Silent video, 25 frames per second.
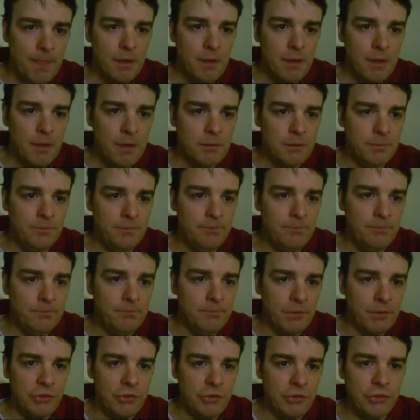
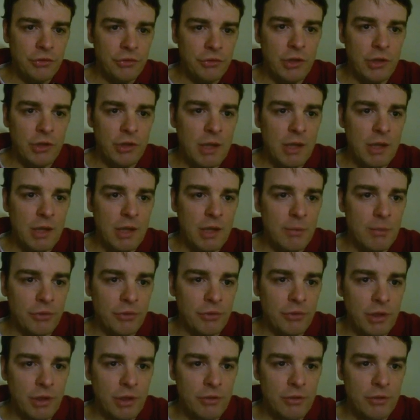I'll just show you a couple
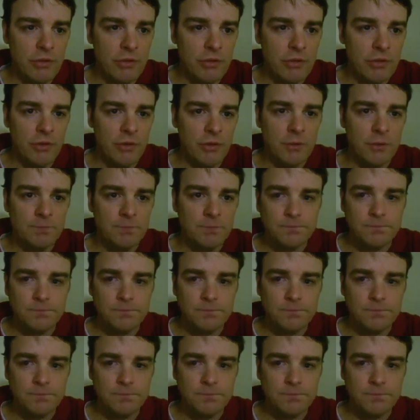screens from this. Um,